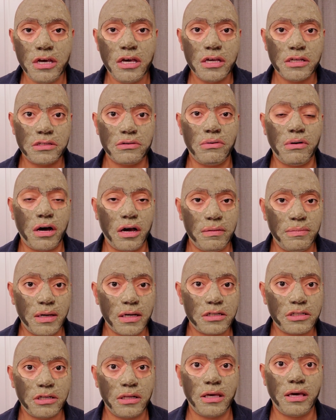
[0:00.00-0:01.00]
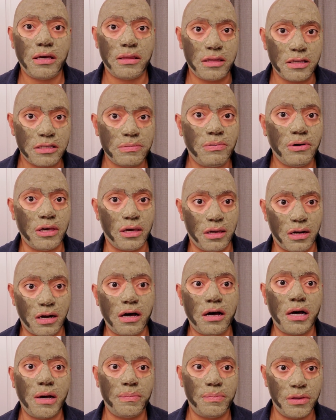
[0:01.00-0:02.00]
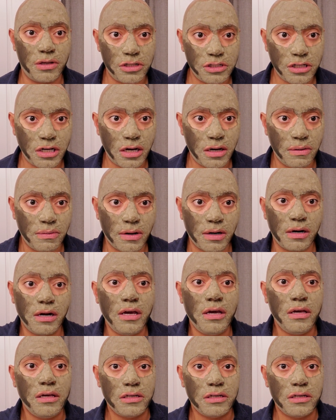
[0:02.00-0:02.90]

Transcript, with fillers: So I'm actually at this point gonna hop in the shower,